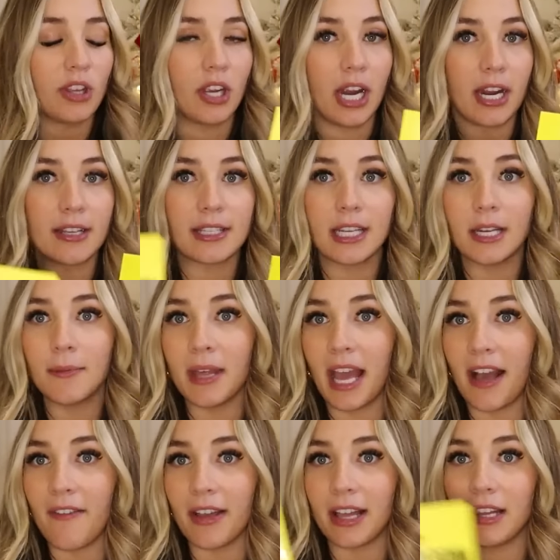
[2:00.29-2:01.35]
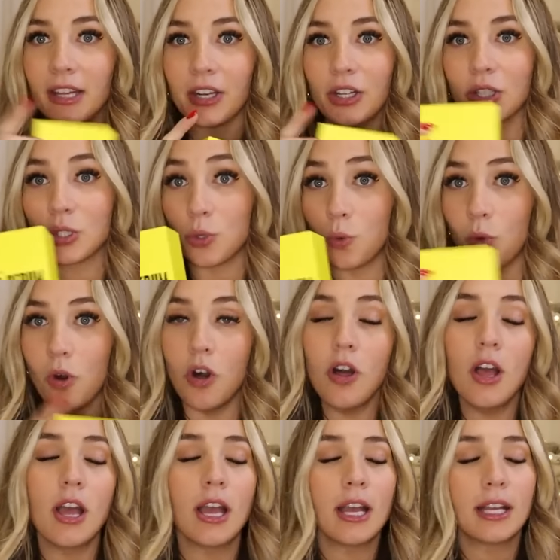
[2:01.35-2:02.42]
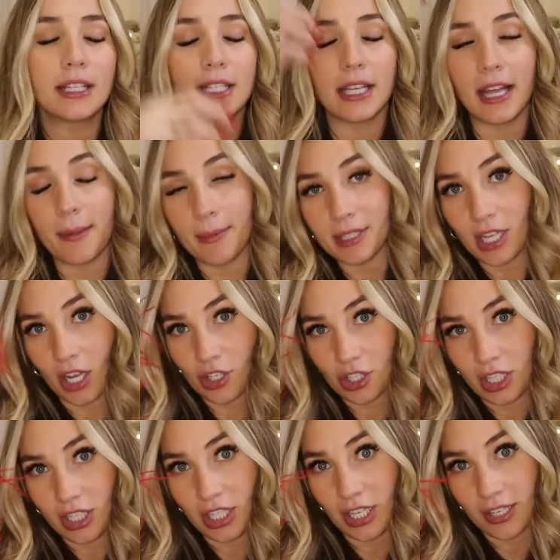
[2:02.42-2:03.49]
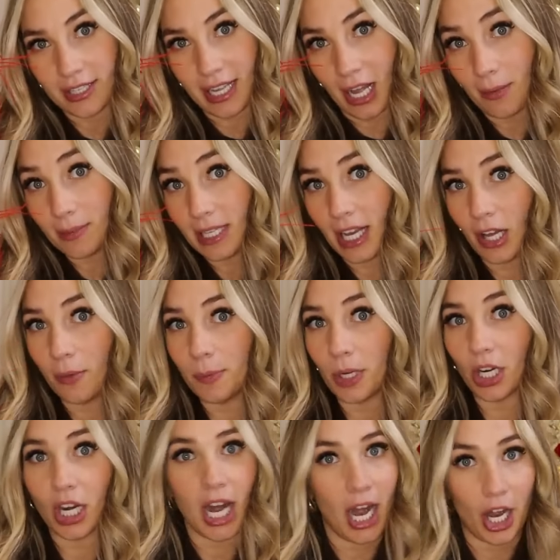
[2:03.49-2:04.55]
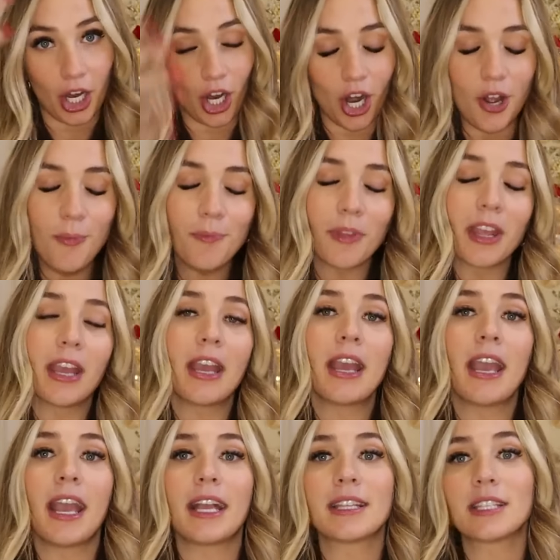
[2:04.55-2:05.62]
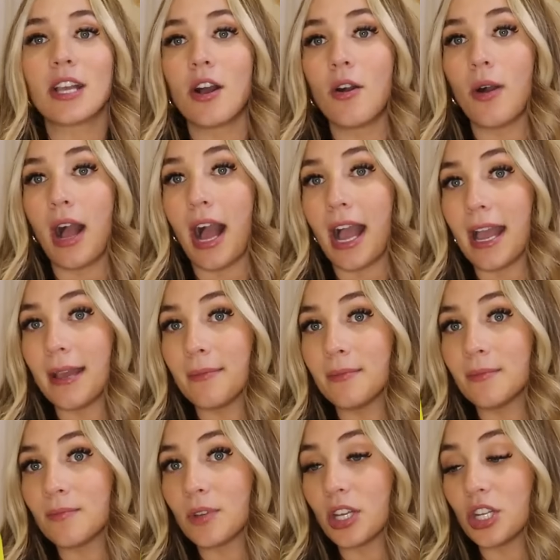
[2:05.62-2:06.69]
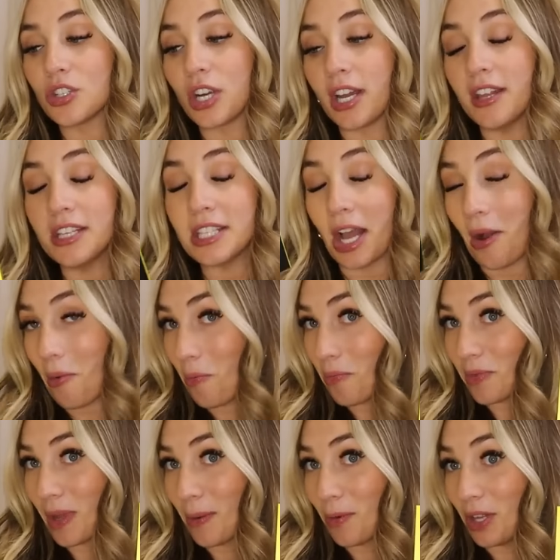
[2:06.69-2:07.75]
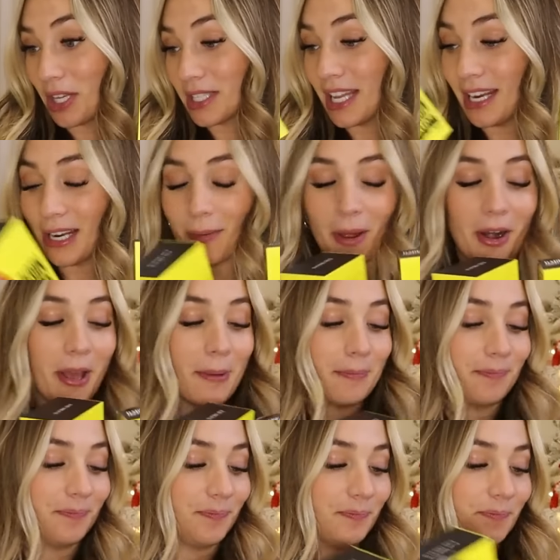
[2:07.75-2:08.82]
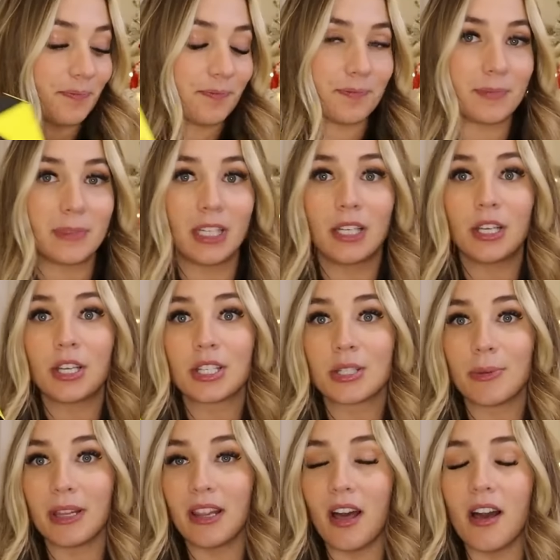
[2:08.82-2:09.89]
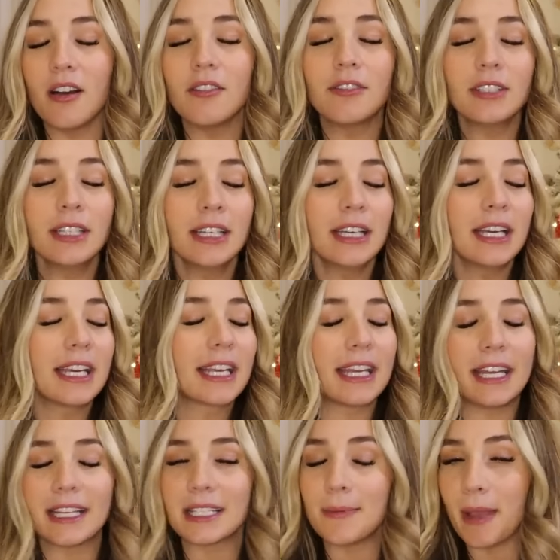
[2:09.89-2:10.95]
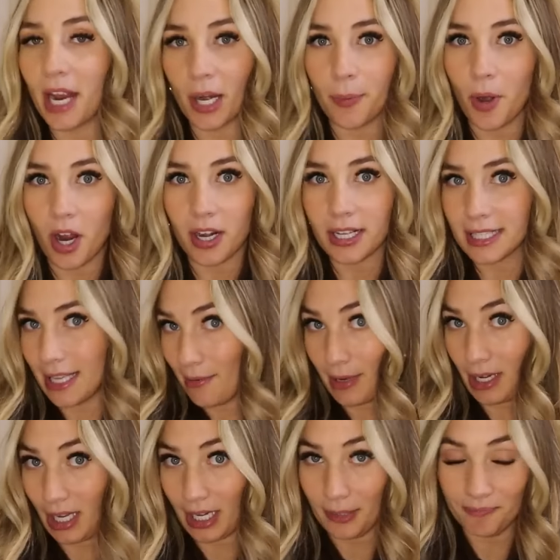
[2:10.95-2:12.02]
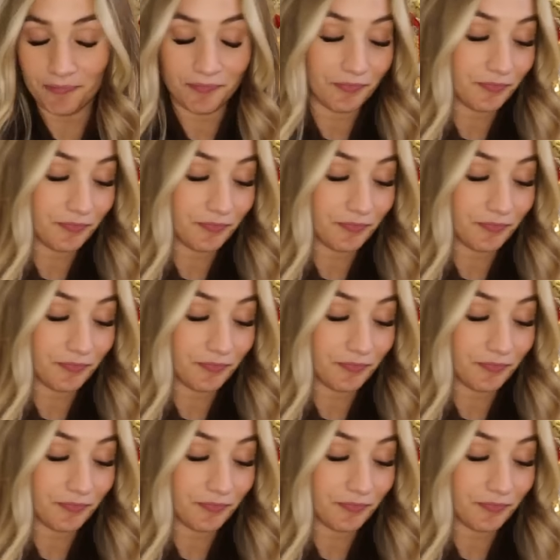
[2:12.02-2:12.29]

With their hair serum, they have like a little tool to like massage it into your scalp to help your hair grow. And so I'm gonna try this out. I'm really excited about it. So we love getting some hair products that we need.